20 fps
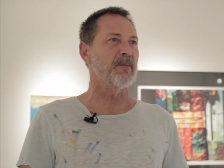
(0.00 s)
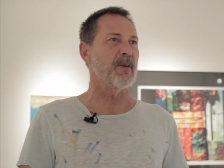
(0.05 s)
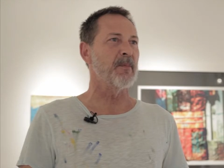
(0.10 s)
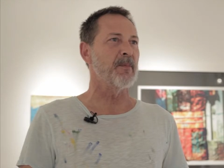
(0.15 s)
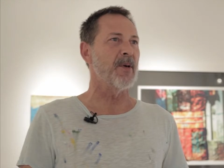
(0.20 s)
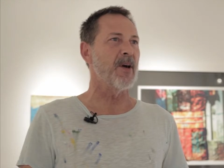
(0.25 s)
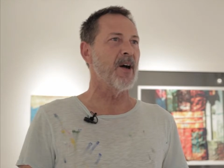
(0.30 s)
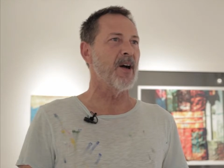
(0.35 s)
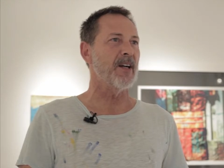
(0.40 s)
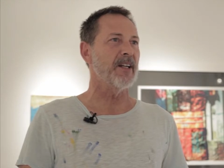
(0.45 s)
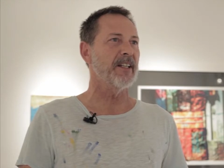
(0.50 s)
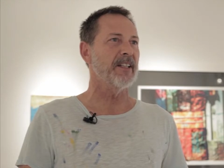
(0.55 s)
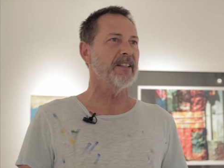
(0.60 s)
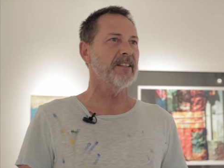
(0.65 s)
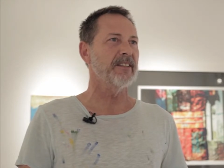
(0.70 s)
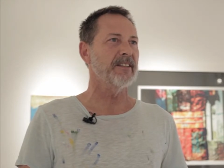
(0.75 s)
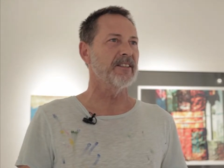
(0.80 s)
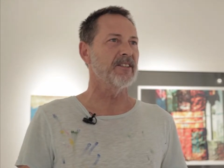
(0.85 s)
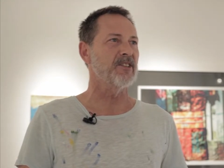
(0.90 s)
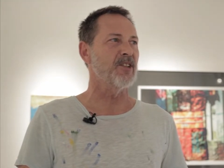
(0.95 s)
my pocket.
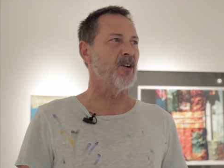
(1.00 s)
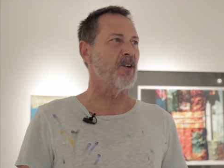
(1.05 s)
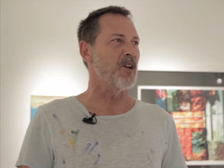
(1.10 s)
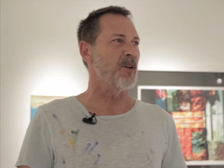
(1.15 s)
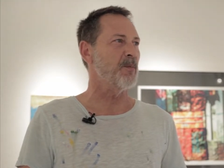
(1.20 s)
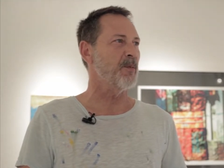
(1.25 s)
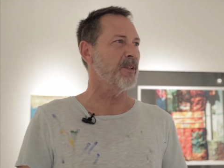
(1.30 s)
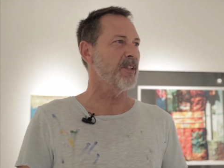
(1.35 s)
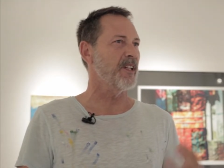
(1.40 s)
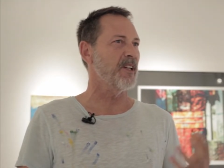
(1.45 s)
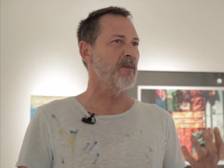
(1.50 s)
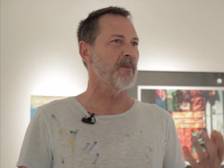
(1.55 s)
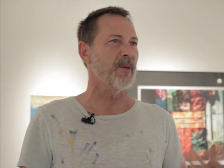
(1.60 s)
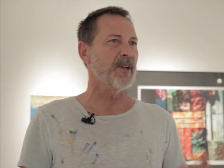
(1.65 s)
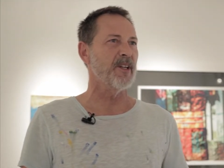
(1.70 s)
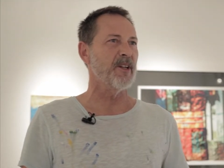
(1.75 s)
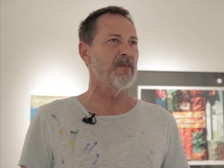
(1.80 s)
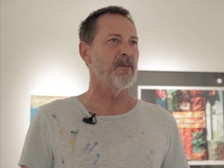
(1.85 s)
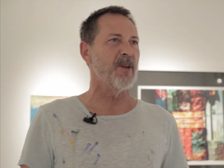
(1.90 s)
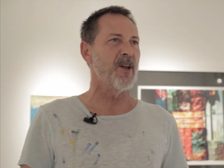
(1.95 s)
Showed up at the
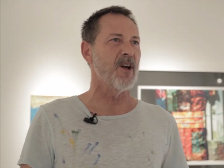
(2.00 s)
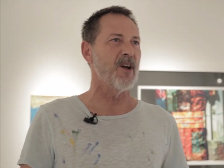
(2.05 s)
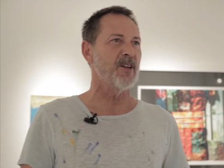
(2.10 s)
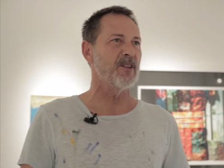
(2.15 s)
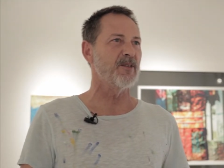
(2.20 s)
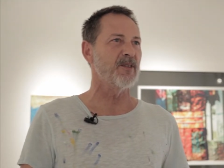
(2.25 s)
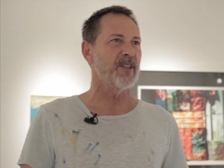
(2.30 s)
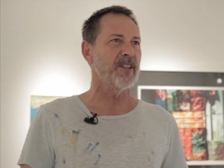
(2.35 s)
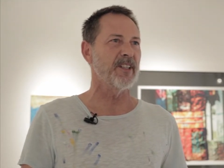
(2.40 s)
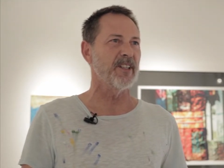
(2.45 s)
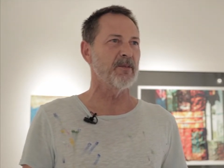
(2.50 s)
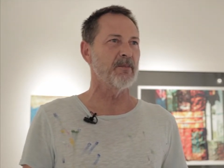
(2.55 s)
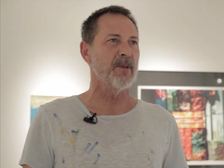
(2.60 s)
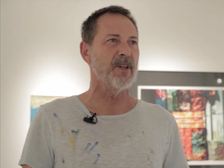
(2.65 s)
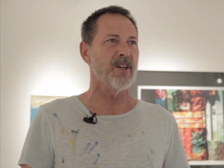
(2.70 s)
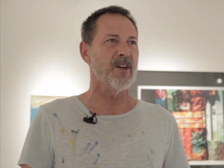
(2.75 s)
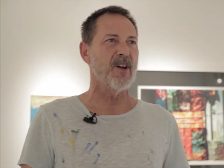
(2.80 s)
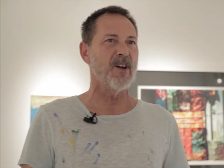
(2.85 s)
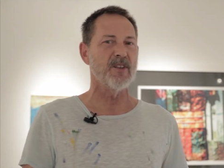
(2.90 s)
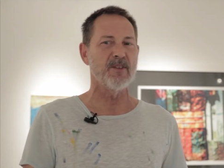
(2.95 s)
M&M laundry, did
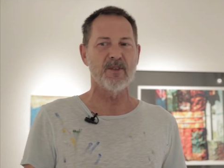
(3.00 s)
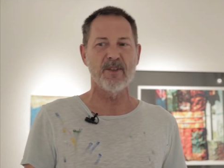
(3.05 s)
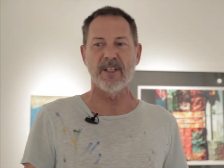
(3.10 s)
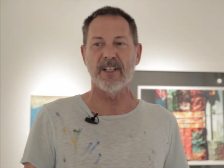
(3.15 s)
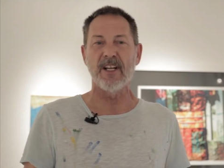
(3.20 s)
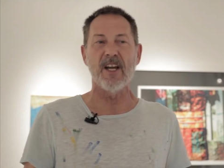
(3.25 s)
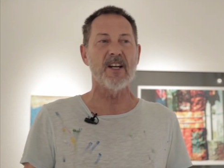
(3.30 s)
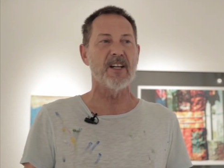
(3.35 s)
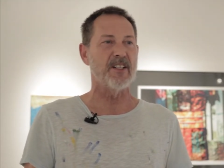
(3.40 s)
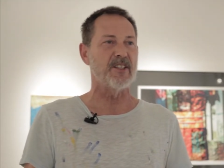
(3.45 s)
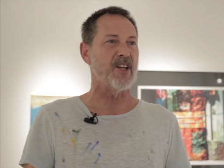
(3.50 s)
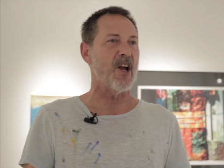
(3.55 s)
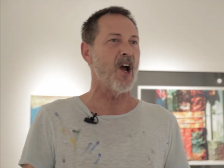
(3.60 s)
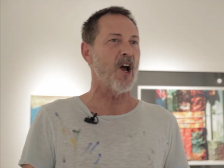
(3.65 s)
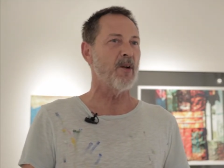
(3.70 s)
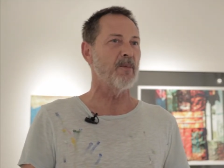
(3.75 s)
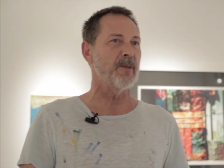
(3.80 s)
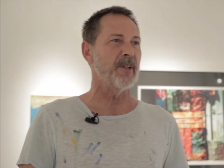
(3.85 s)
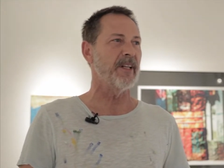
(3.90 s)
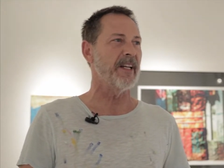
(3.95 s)
my laundry, and got a
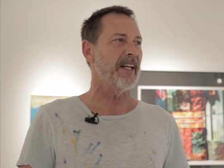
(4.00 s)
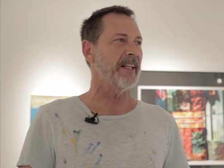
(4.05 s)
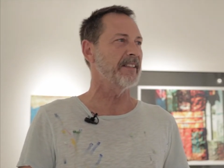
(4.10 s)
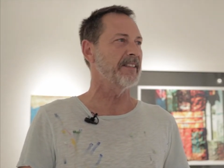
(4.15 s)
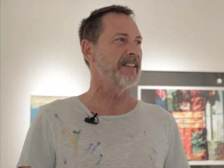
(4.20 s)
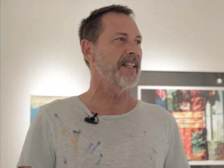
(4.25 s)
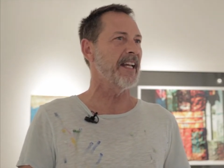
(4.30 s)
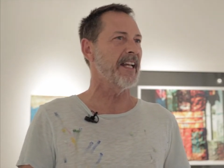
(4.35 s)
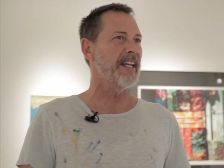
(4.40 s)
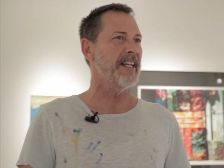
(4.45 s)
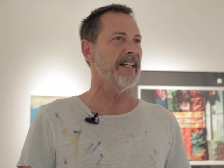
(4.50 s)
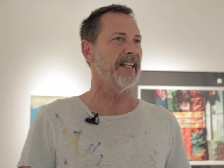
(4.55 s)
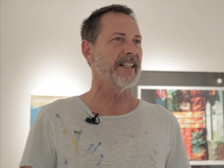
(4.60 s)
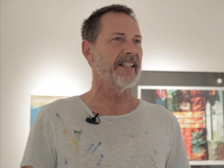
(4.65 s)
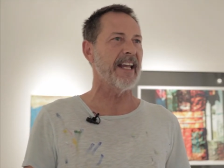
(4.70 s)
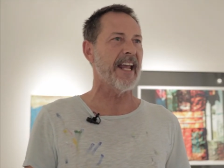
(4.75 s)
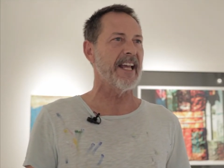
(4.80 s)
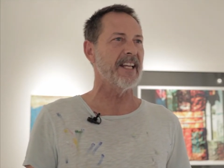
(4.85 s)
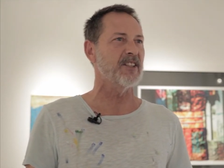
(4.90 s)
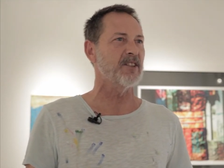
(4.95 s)
job the next day
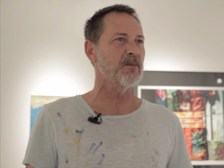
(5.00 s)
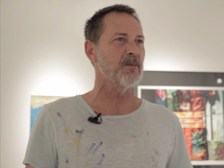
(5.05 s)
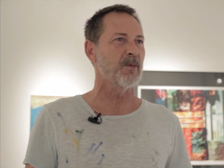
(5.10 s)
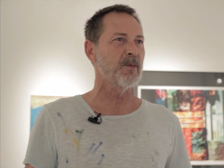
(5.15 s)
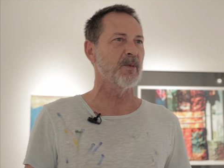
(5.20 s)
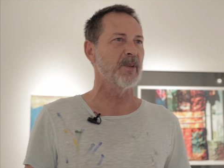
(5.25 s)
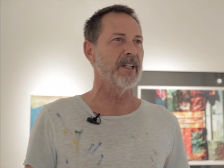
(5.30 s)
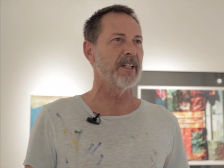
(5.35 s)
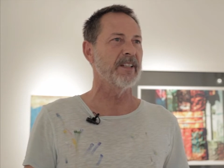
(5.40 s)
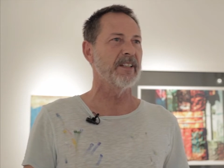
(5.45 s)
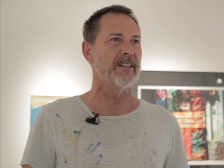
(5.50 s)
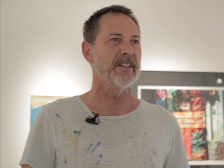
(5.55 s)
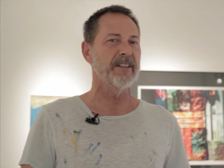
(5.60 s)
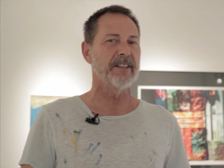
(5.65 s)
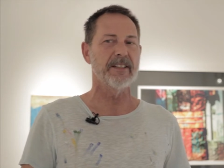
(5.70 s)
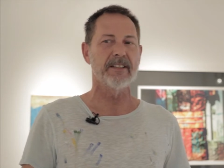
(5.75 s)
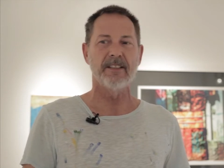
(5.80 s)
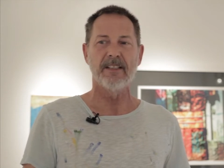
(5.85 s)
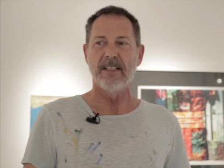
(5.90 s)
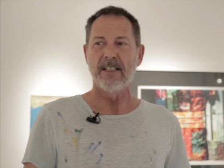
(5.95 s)
at Casa
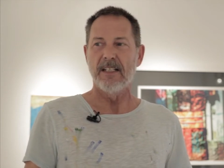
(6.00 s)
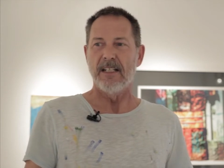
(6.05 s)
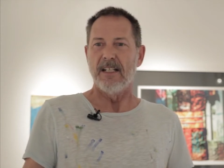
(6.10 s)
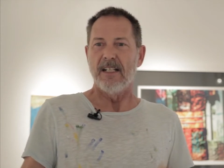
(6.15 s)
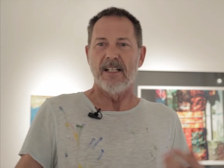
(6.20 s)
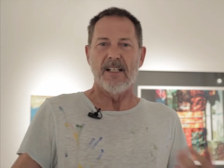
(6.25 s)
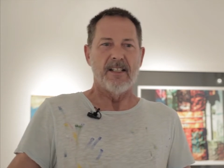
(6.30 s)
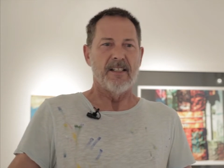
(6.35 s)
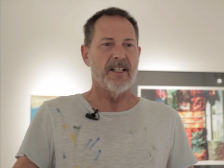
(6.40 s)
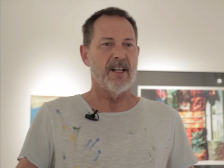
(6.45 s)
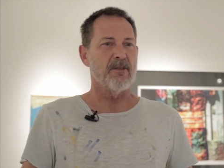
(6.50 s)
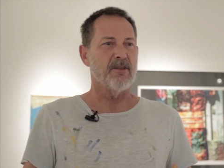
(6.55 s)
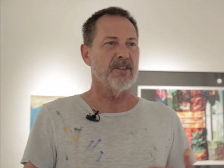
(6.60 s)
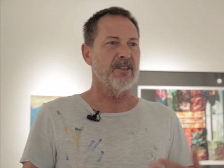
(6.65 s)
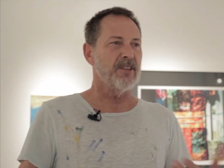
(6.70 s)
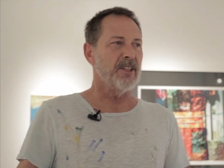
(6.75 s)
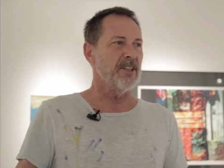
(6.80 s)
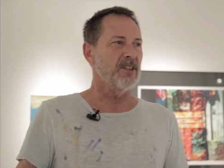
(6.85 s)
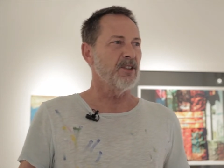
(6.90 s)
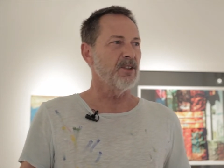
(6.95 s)
Marina, and
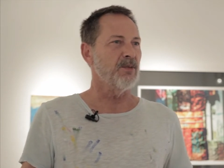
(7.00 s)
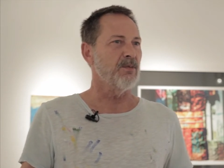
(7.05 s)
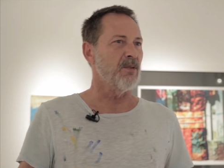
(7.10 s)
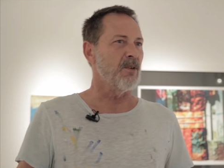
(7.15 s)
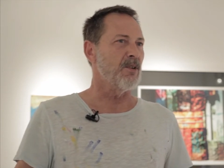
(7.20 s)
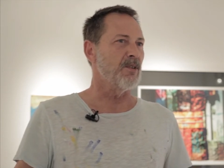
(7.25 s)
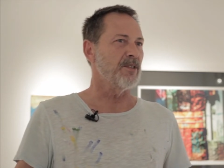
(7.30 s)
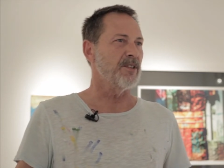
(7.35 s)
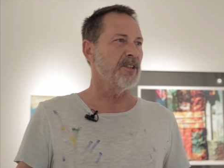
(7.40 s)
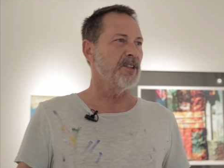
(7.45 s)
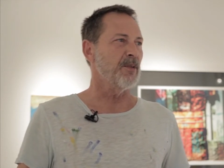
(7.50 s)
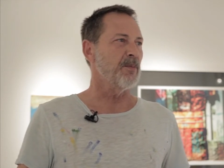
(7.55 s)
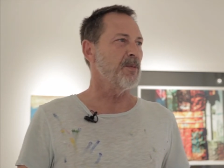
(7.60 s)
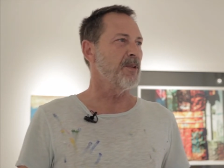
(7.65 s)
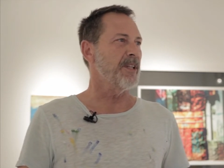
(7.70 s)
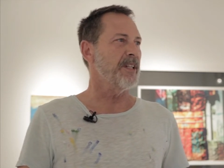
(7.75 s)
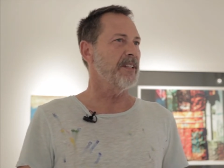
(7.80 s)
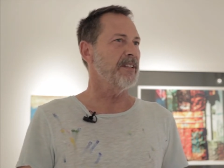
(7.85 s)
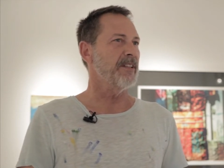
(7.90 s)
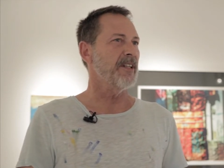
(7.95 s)
everything just falls into
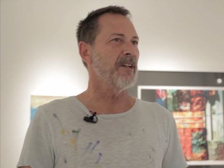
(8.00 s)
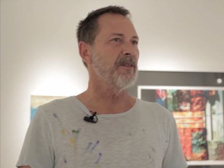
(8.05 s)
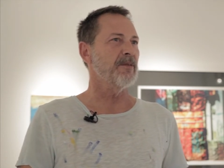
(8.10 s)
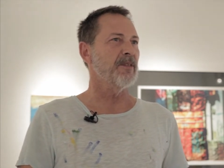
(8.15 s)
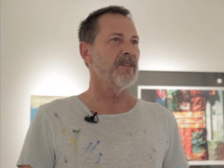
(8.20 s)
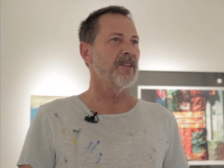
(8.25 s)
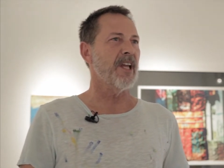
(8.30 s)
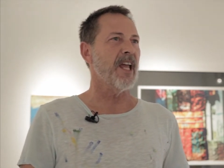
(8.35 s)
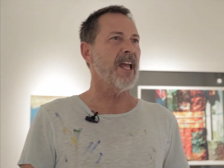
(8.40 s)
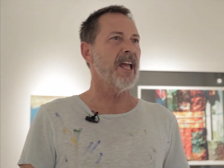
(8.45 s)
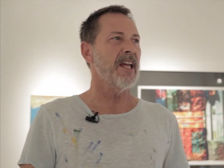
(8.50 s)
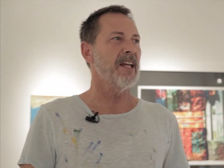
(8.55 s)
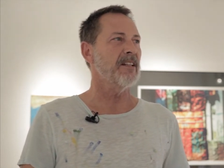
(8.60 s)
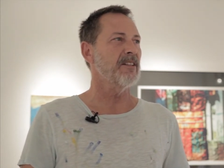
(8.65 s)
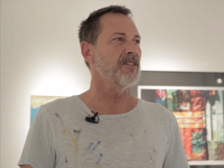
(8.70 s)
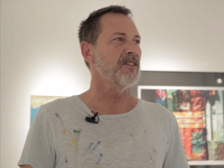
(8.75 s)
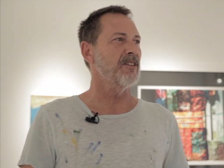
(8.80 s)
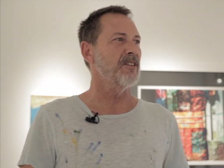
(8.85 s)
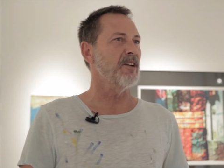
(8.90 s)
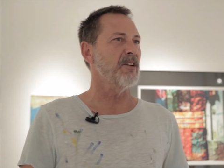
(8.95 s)
place after that,
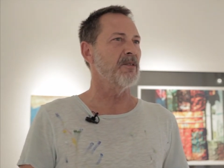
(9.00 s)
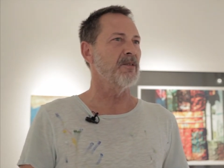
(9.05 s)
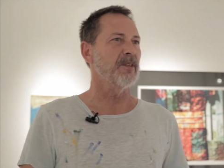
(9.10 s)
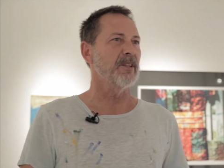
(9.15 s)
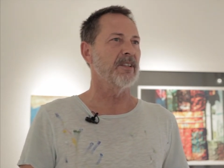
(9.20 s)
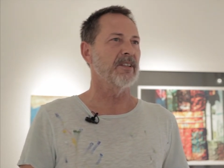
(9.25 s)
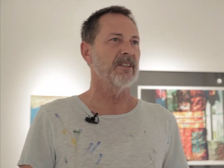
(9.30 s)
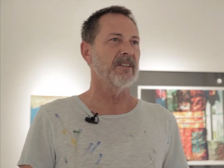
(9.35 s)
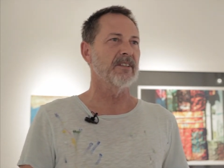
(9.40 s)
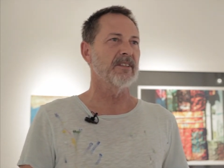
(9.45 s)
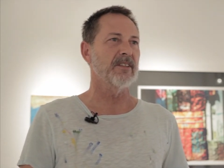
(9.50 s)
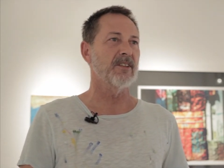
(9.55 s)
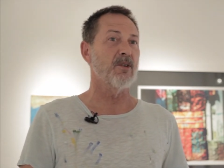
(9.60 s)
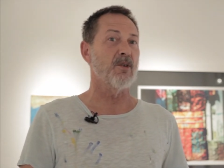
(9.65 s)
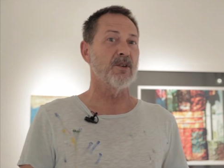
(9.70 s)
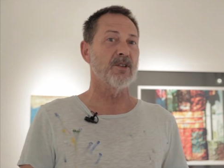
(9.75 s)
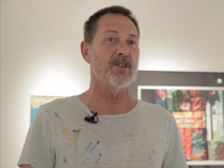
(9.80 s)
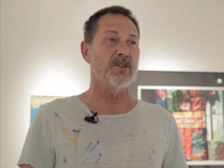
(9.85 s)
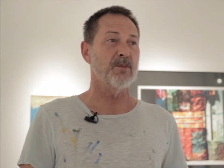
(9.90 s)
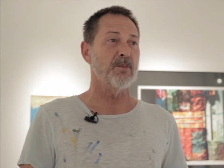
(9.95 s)
you know. And of
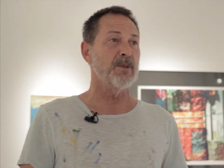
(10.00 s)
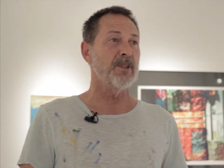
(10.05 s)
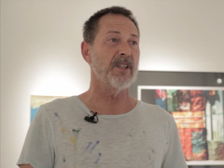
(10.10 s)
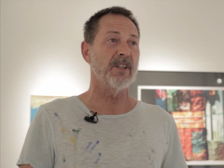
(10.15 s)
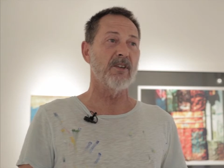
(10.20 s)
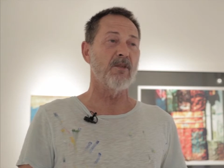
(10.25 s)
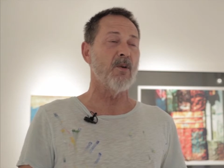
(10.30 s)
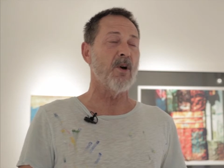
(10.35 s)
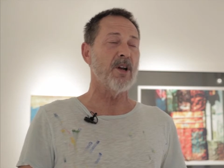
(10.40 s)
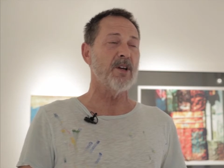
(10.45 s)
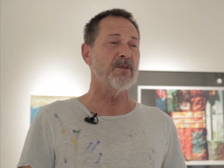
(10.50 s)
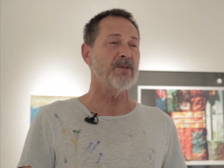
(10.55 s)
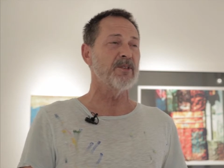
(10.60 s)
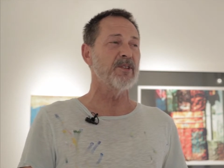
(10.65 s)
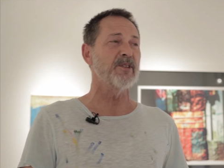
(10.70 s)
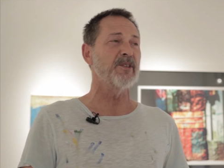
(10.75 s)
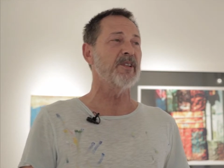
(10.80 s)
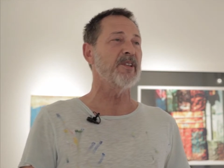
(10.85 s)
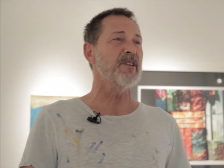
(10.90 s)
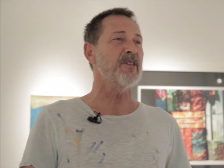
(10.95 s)
course, it's been quite a
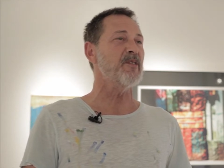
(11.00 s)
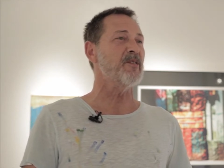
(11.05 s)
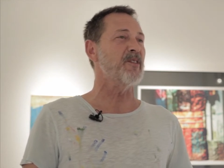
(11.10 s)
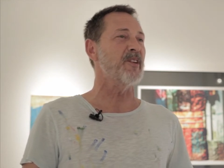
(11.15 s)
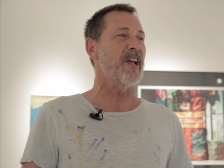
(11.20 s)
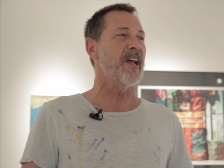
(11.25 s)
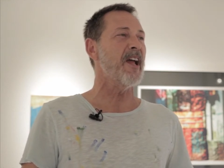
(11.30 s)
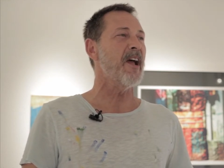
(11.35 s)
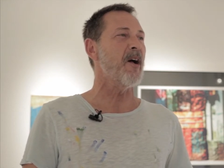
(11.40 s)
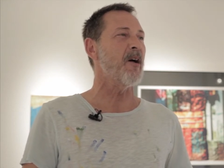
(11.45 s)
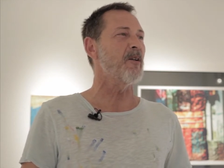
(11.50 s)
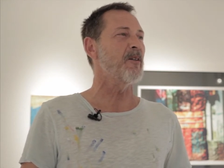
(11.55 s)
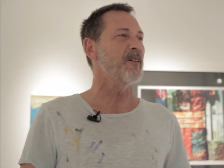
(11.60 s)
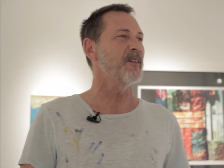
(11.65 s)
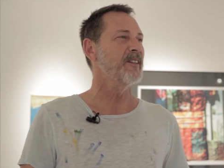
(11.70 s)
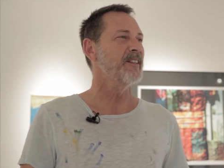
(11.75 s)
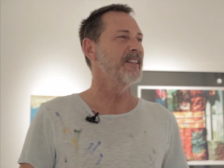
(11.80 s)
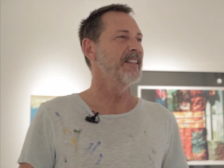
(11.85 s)
few years now.